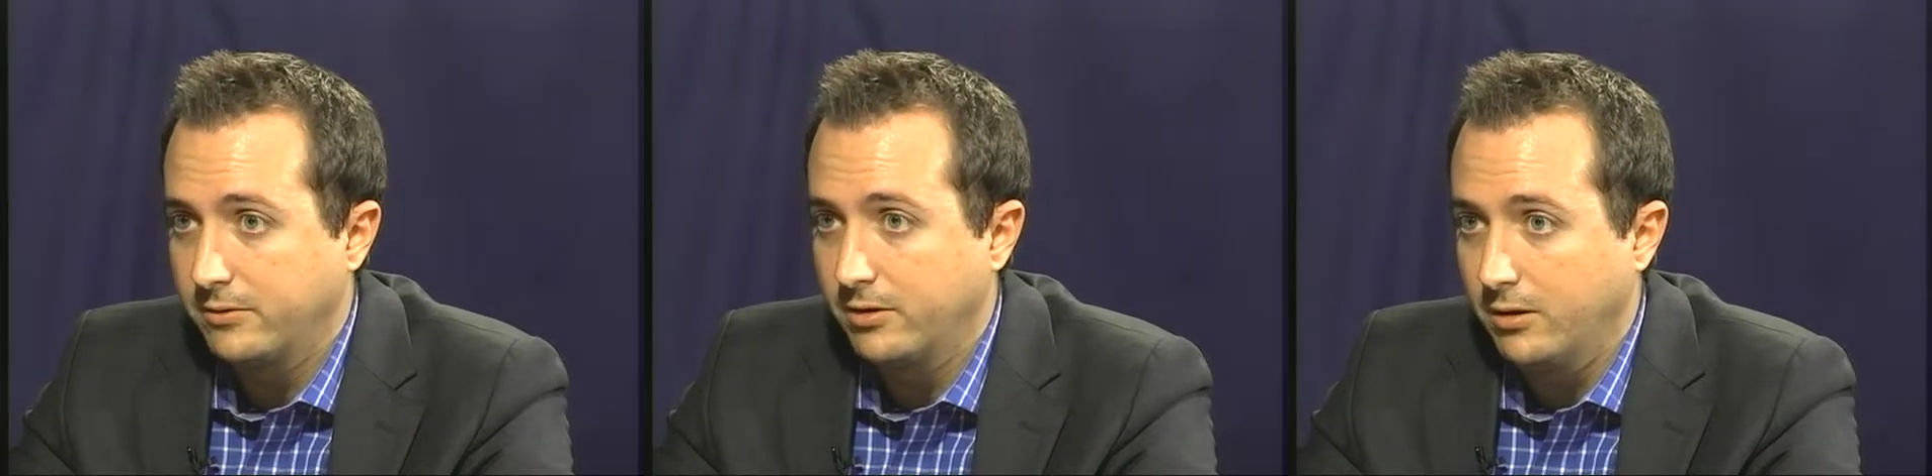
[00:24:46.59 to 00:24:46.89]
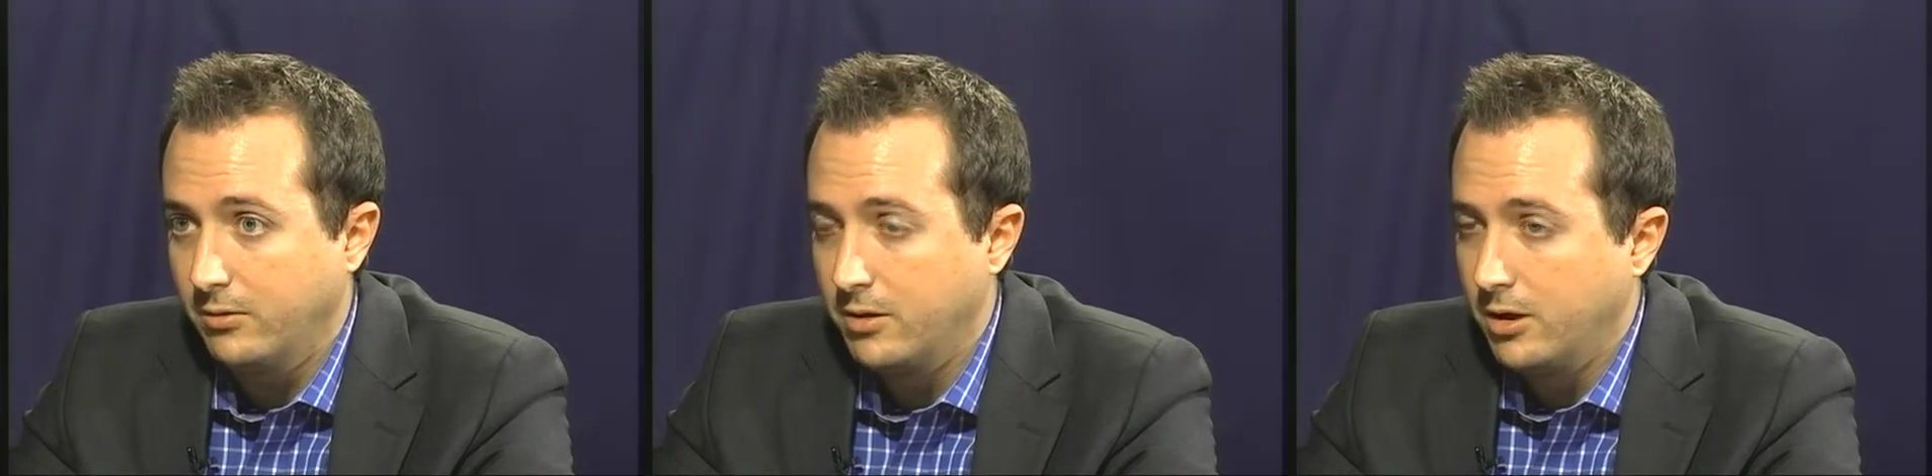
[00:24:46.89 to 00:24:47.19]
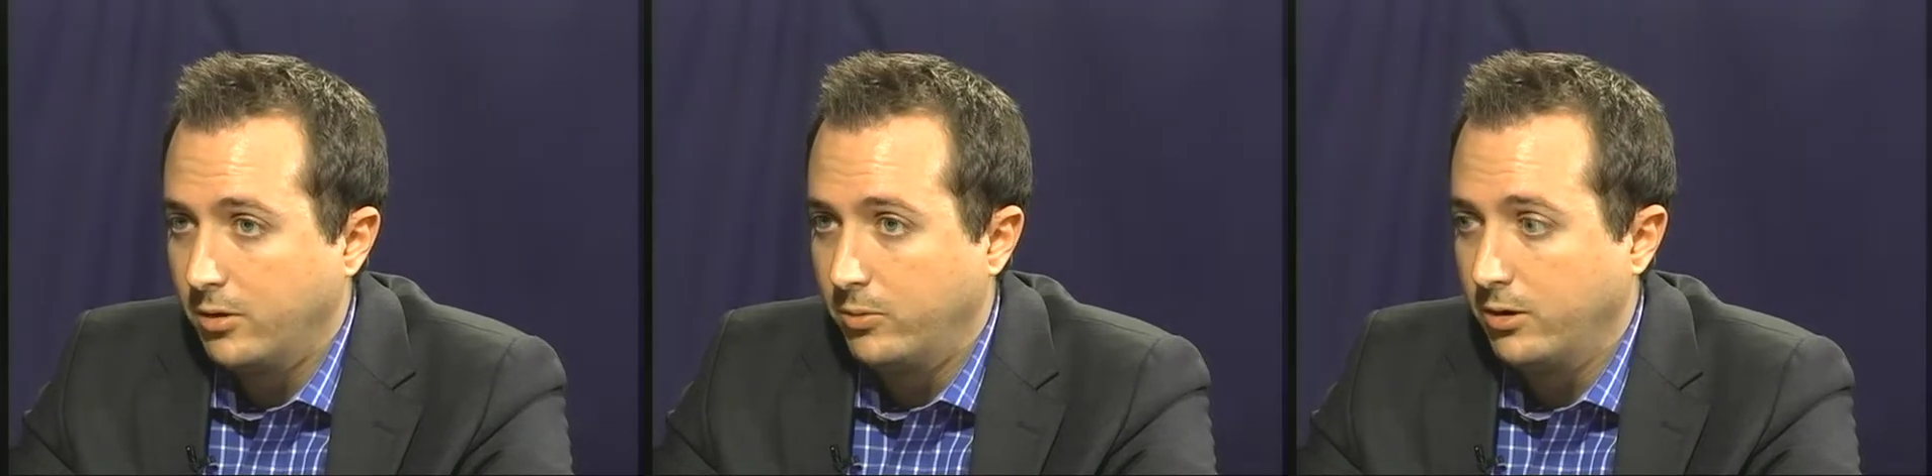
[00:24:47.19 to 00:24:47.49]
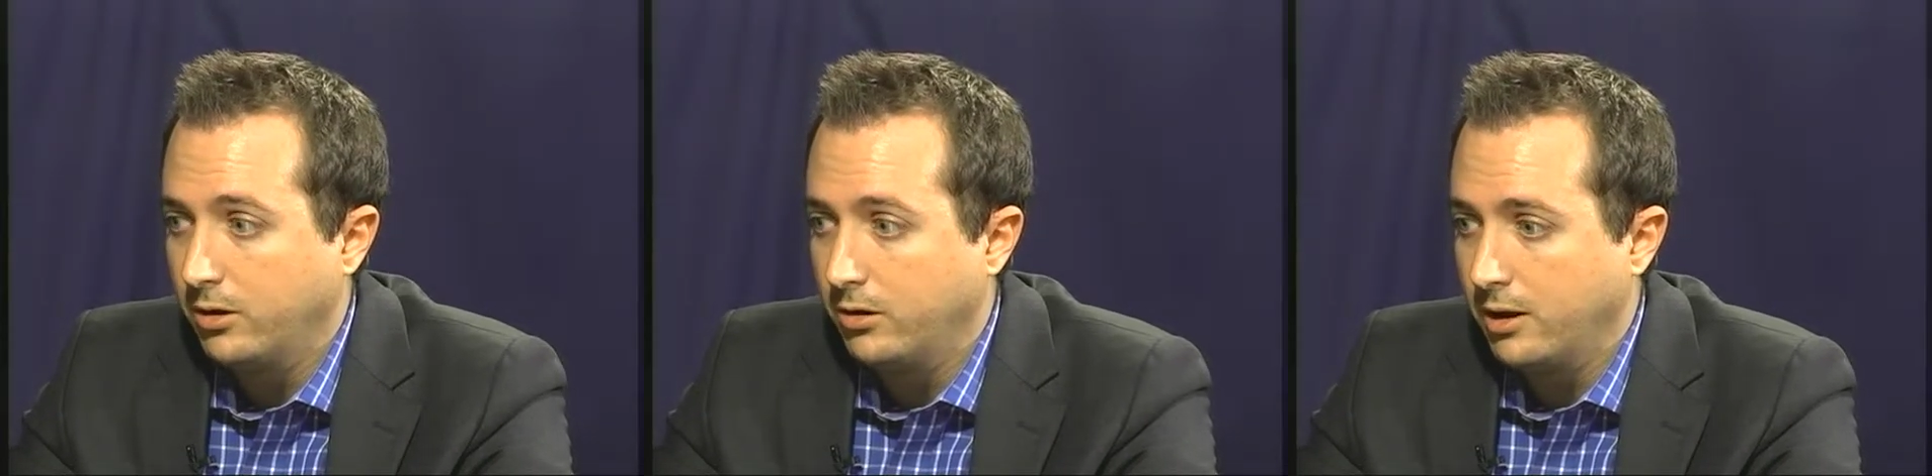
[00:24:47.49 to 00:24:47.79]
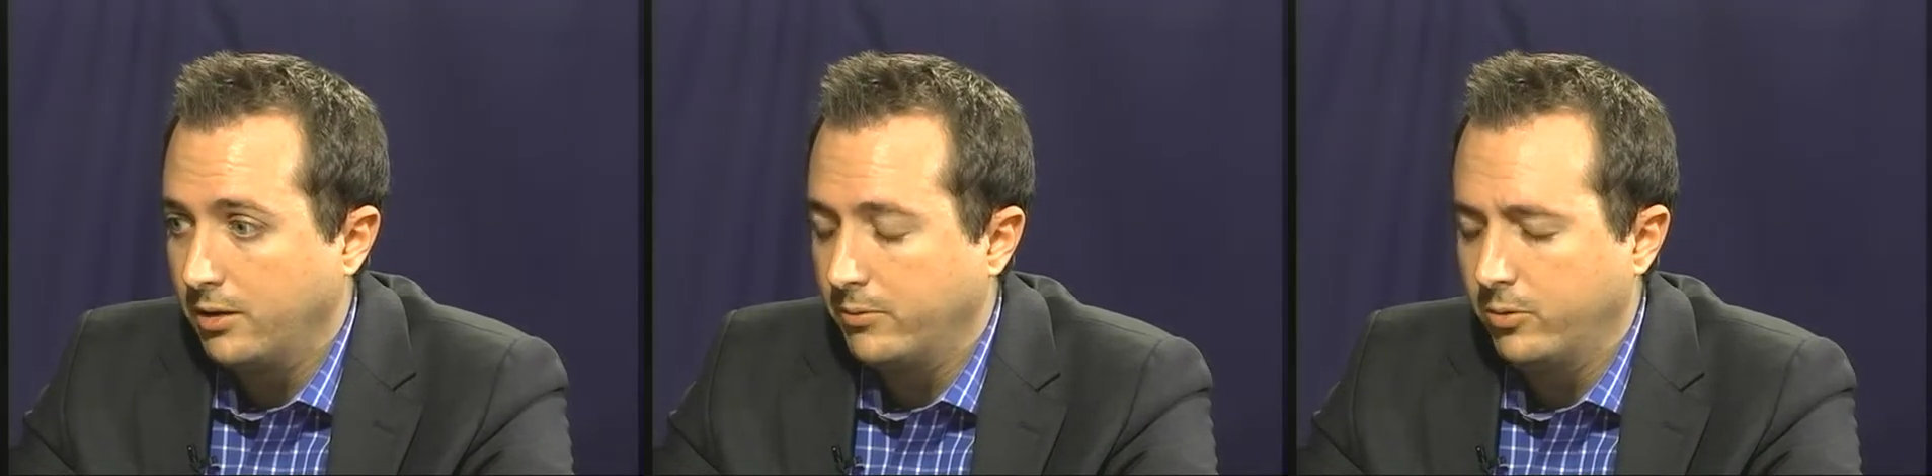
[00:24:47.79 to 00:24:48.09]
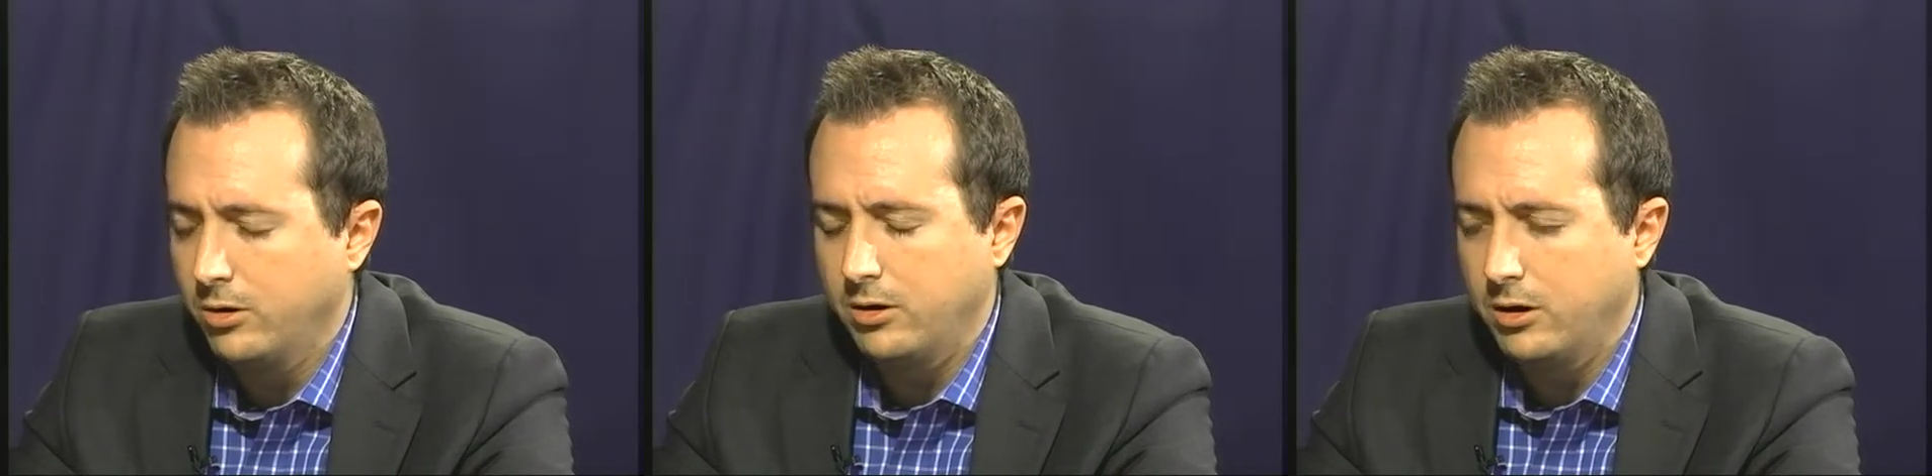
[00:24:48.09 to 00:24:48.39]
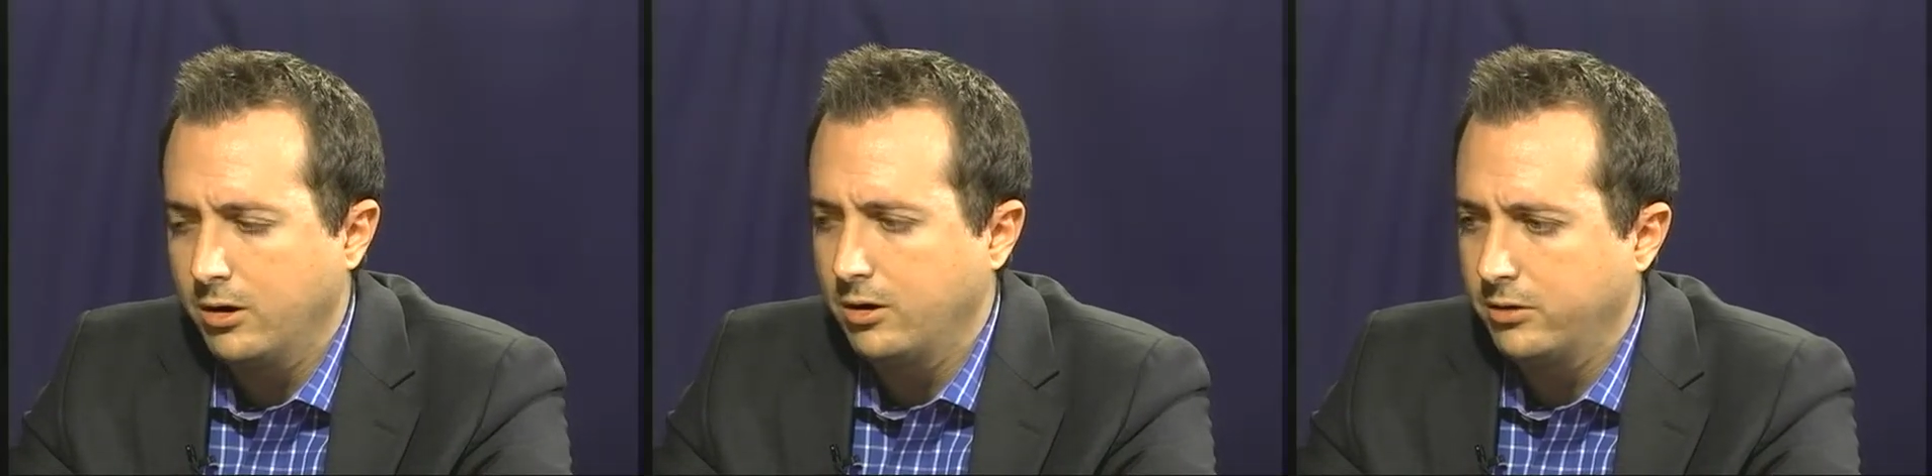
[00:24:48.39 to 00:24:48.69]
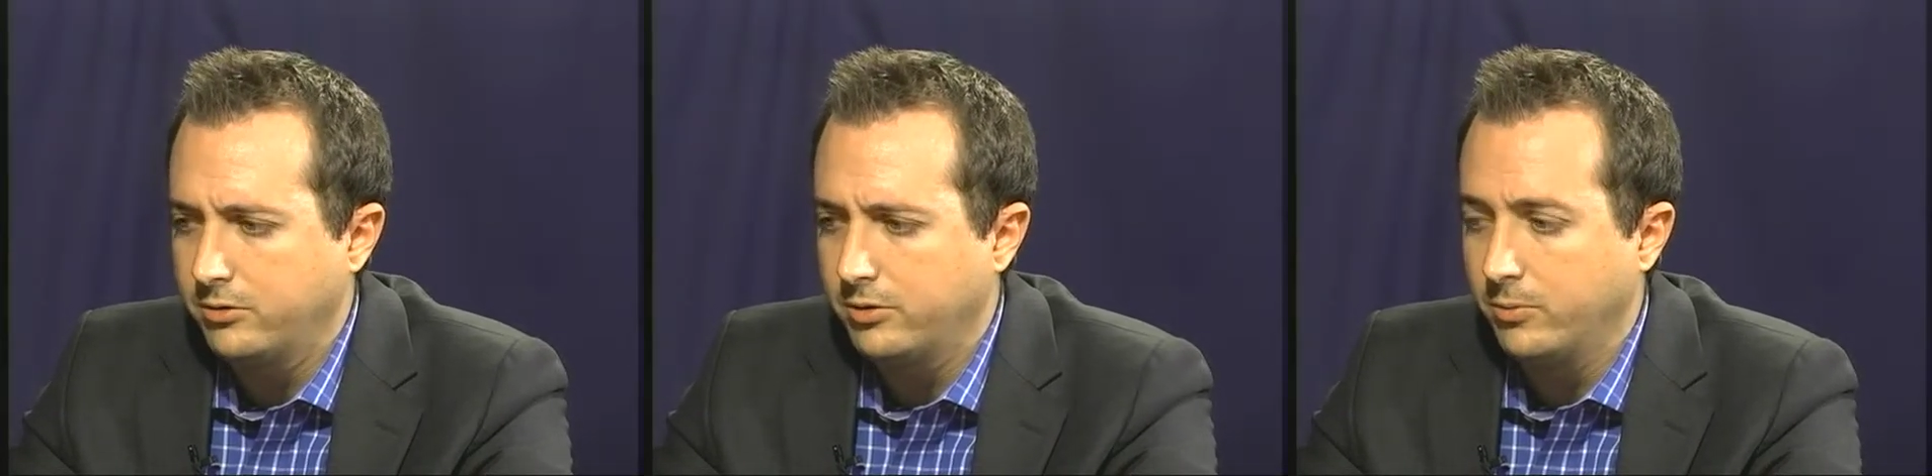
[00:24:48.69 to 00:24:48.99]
So we're encouraged,